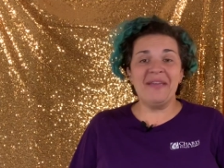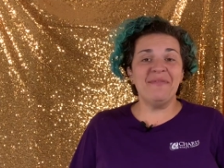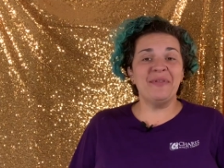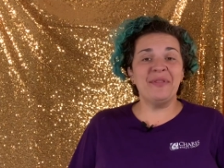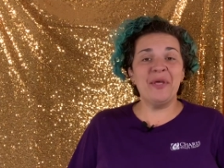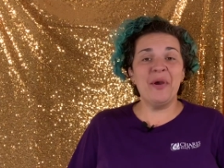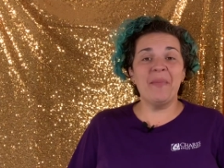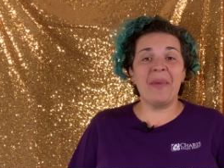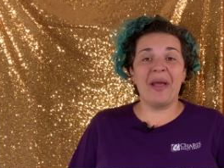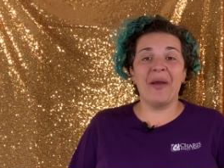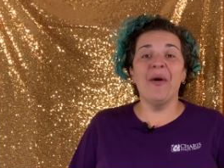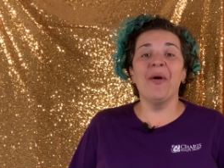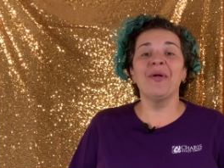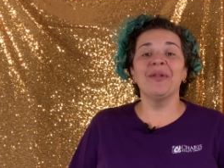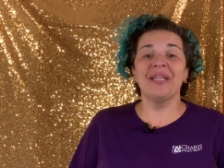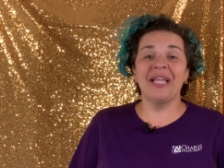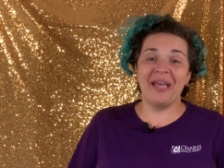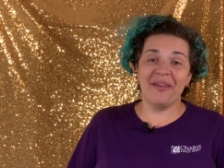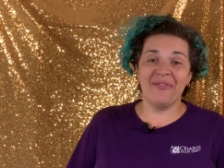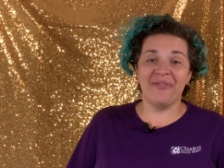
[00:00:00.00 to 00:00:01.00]
even though my
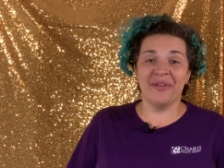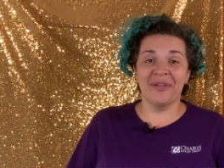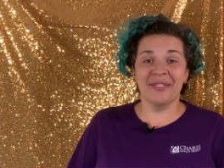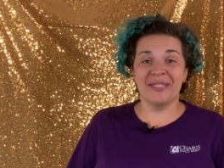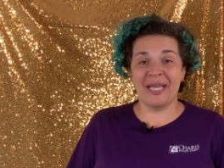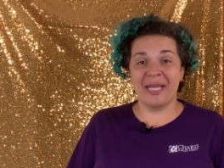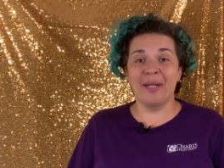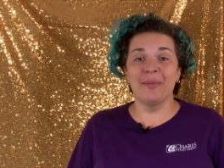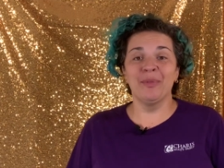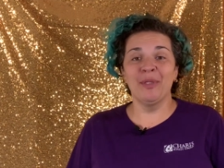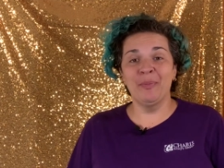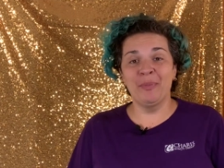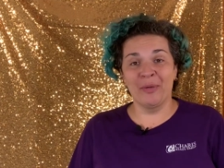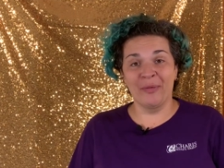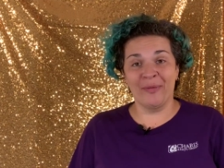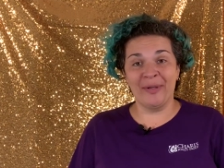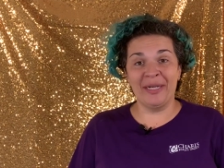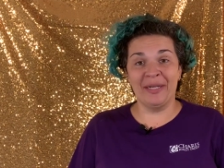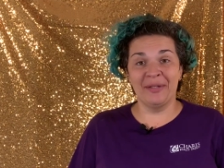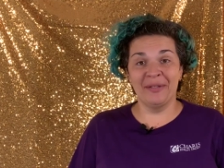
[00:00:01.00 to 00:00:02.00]
whole life feels like a
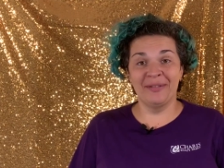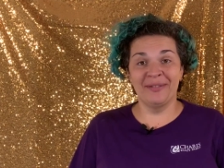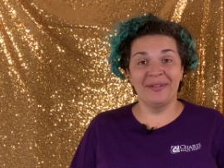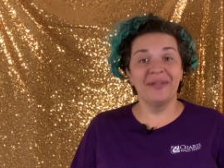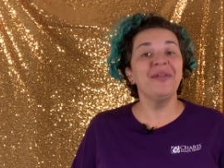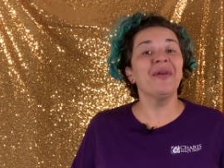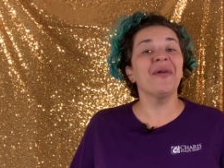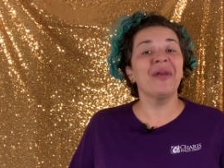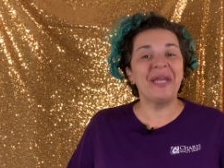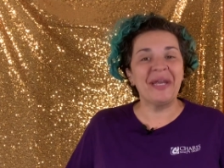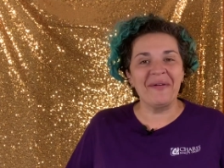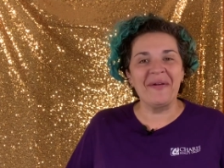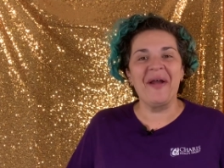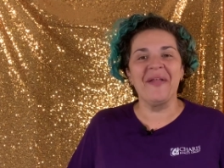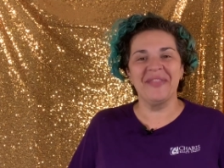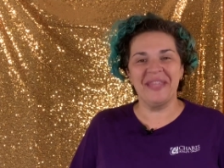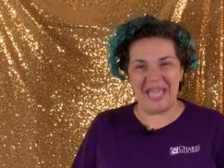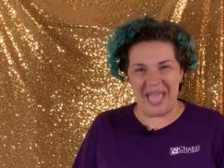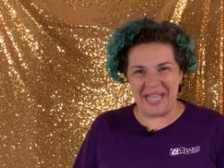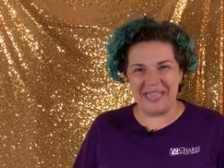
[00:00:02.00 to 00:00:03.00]
blooper reel, you're here
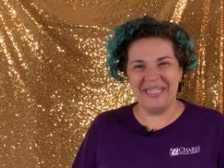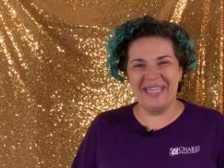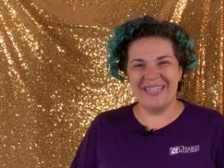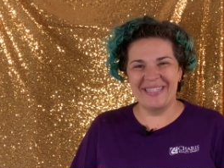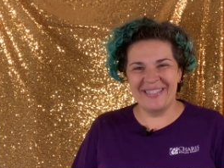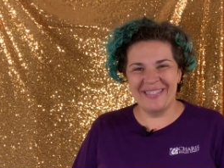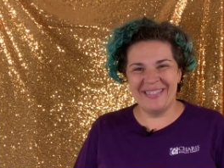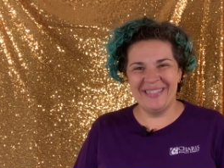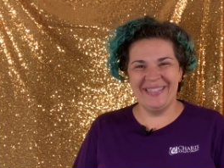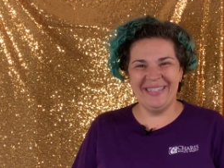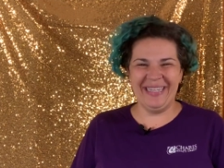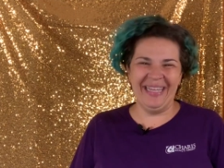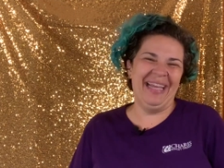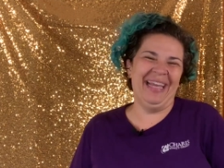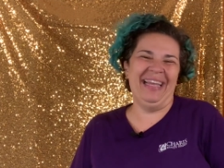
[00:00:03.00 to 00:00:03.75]
on the A-list.